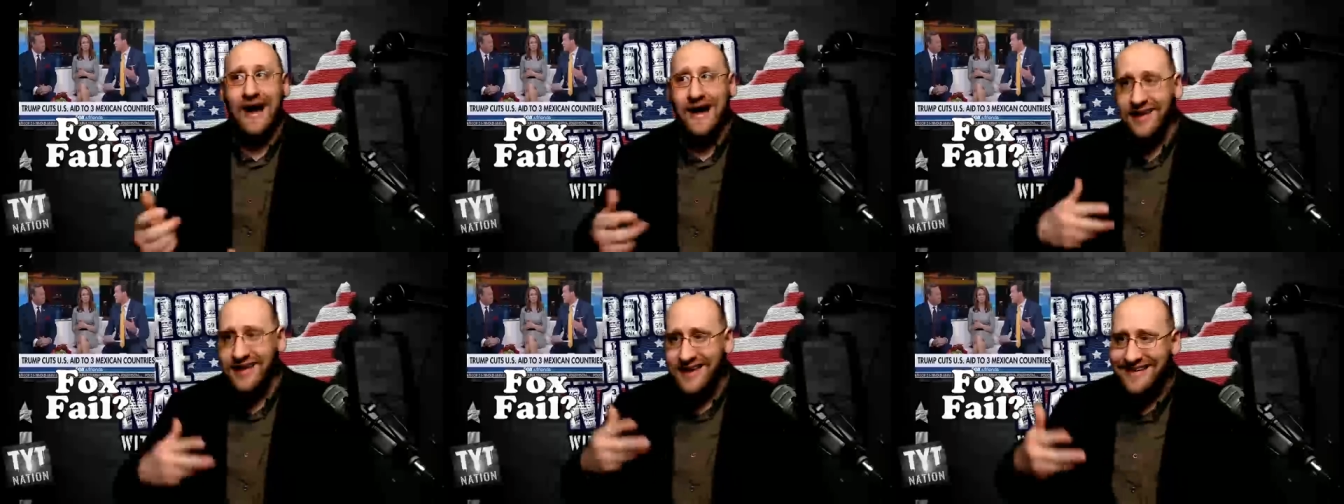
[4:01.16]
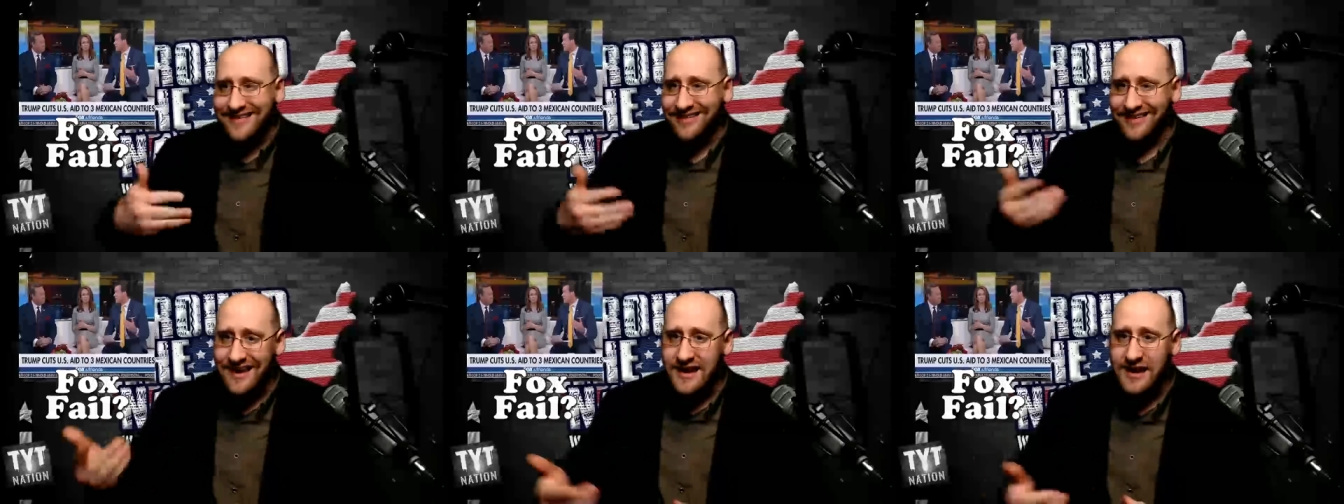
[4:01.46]
he's
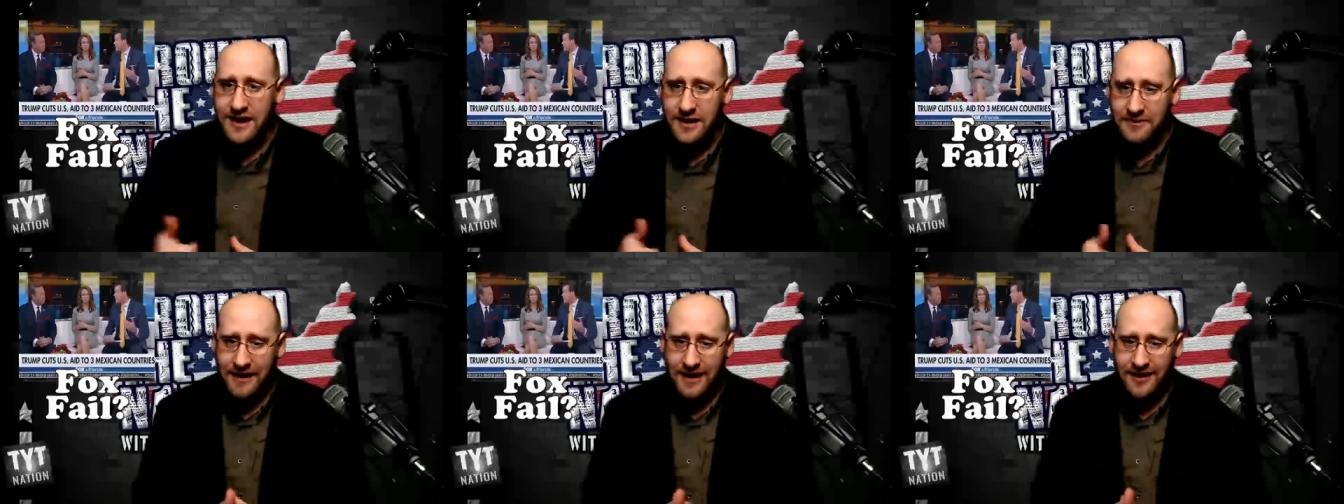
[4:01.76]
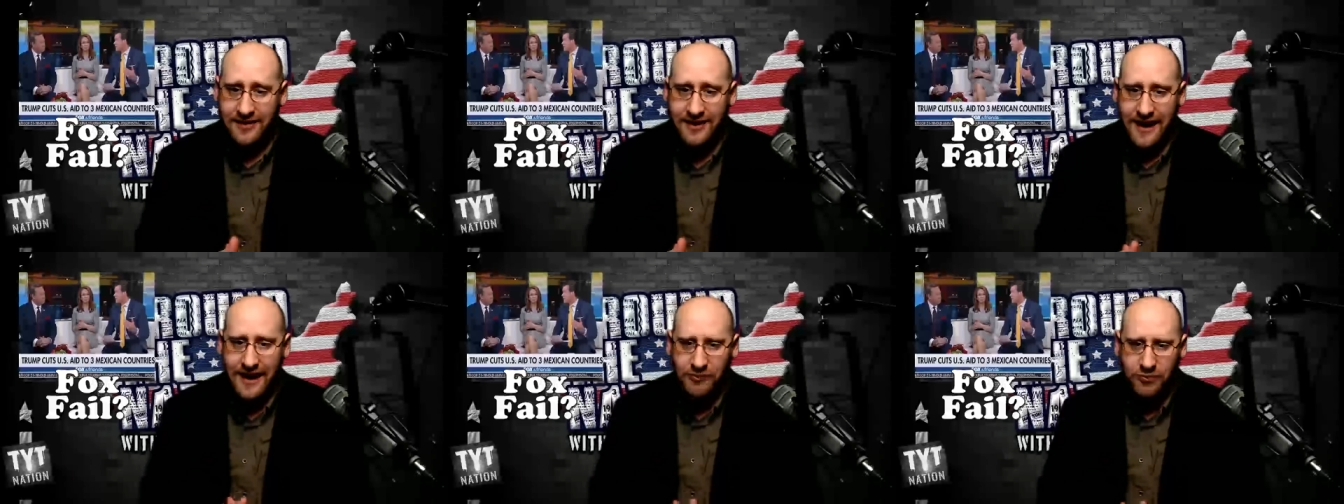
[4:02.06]
thinking about
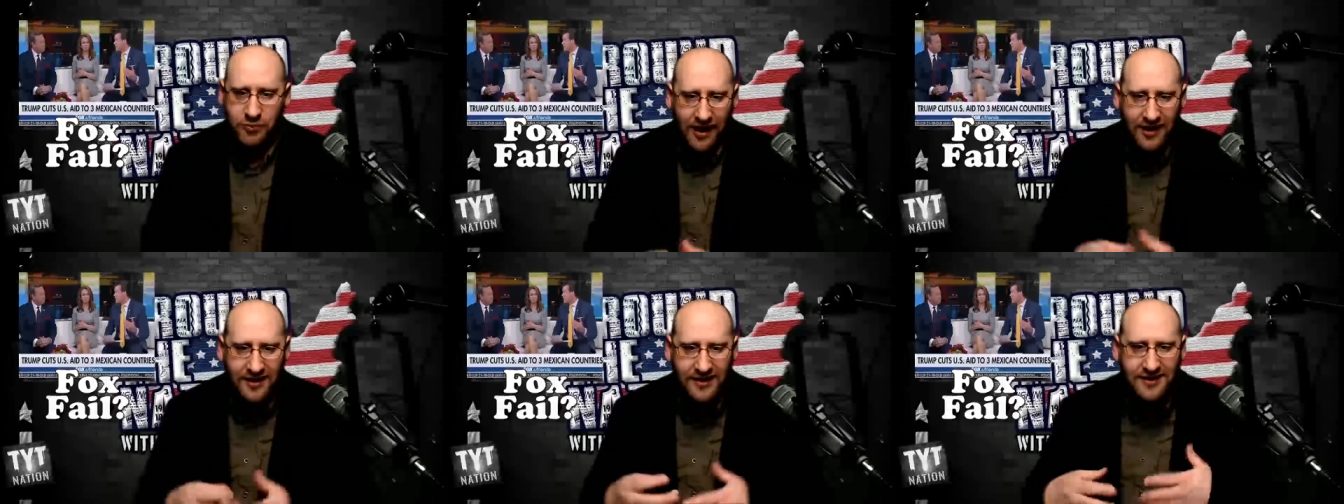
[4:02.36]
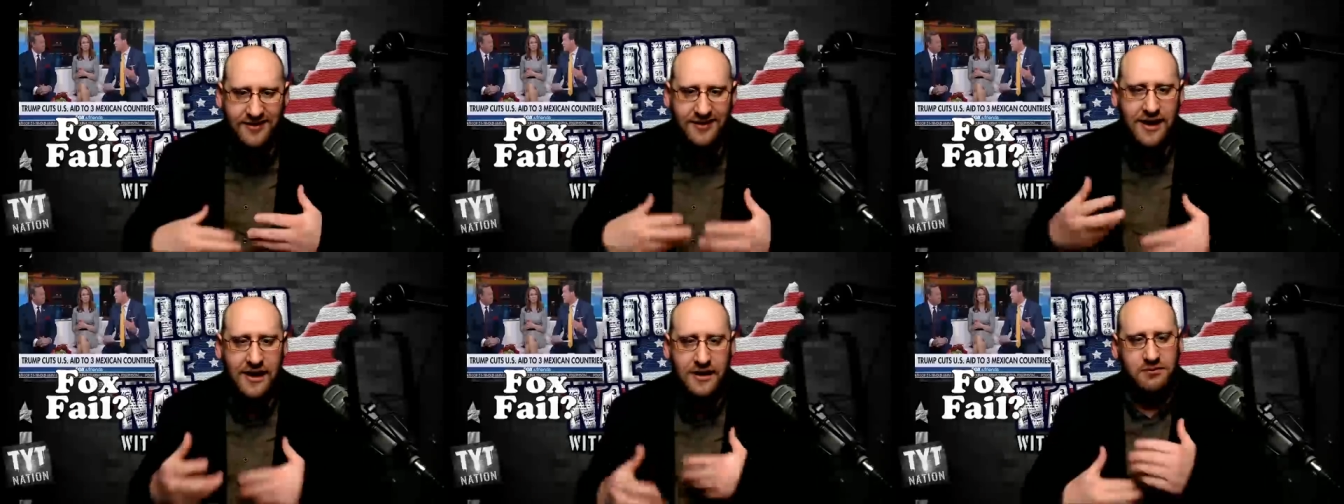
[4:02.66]
that, while he's
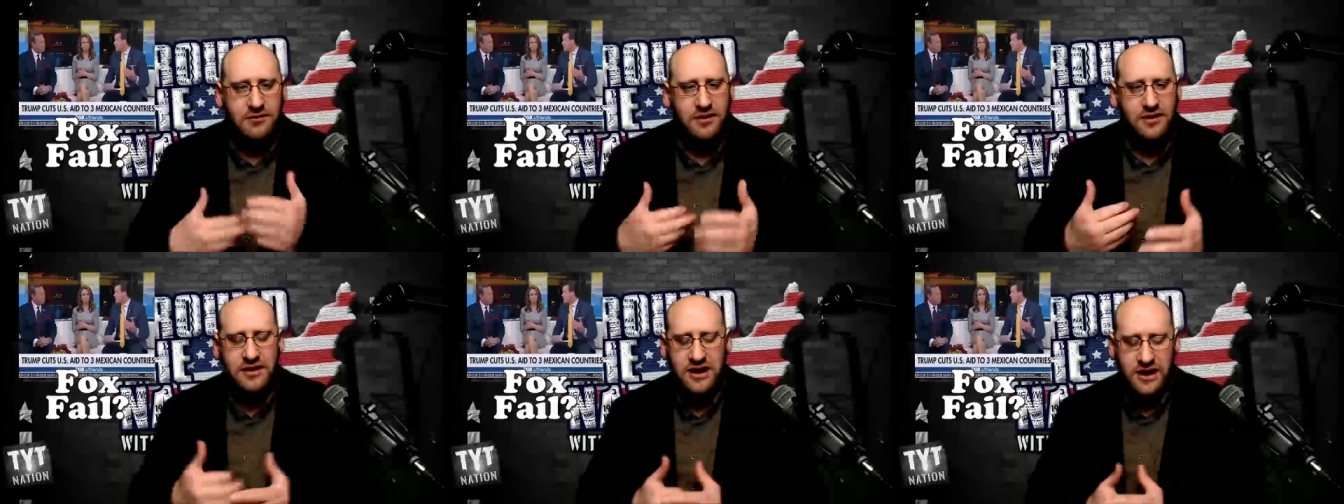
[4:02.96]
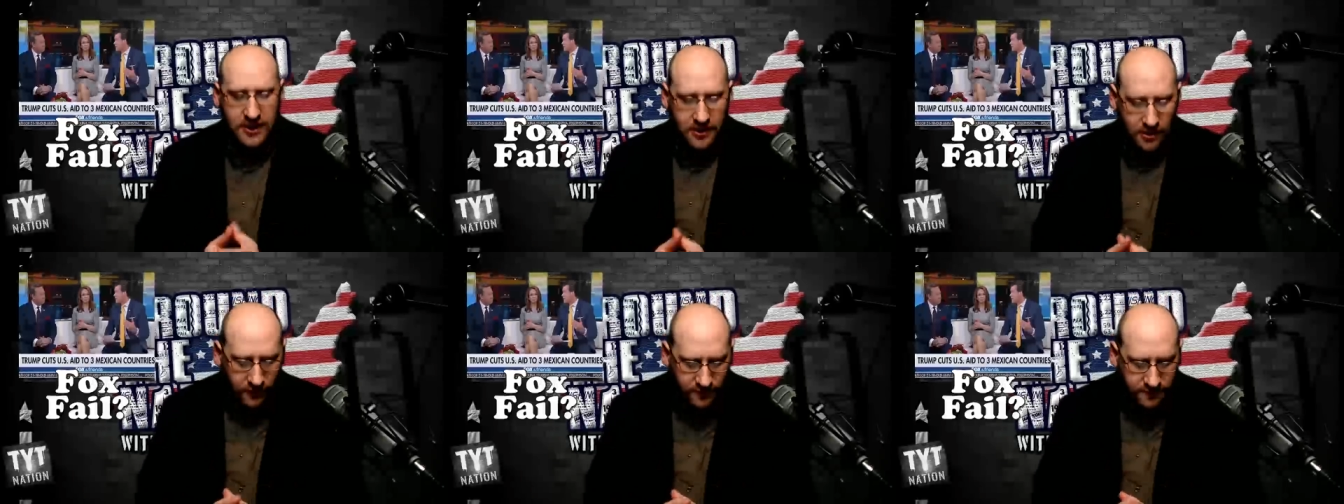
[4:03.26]
kind of mulling it
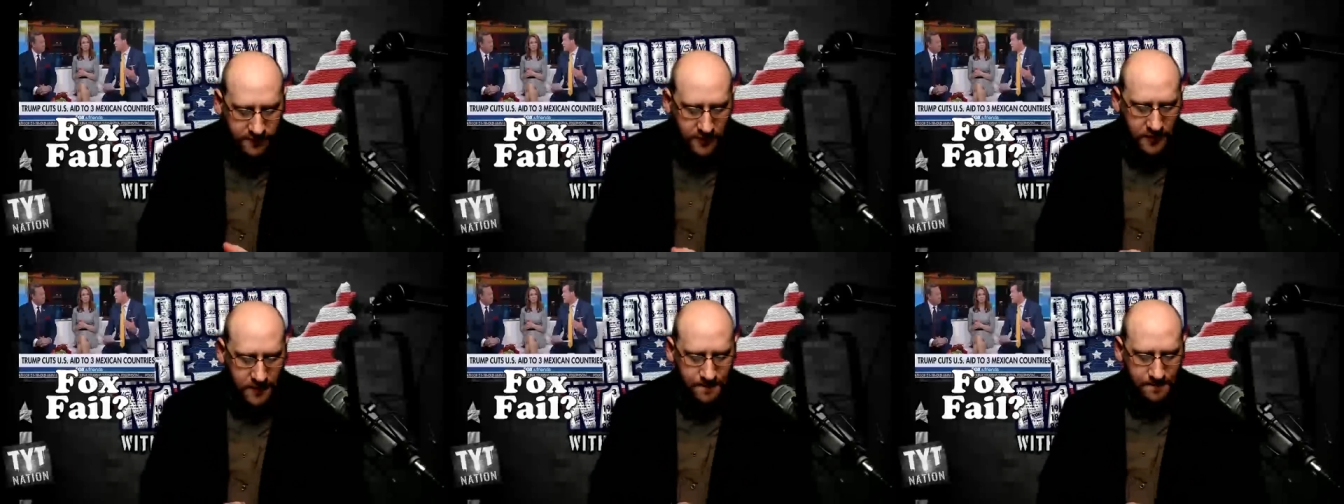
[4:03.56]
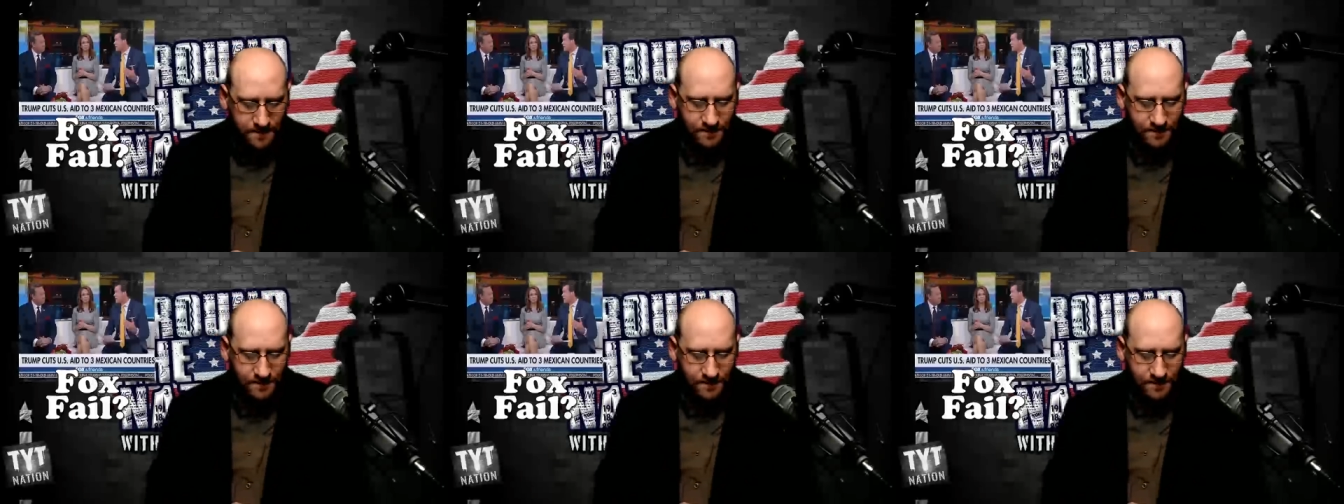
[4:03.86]
over,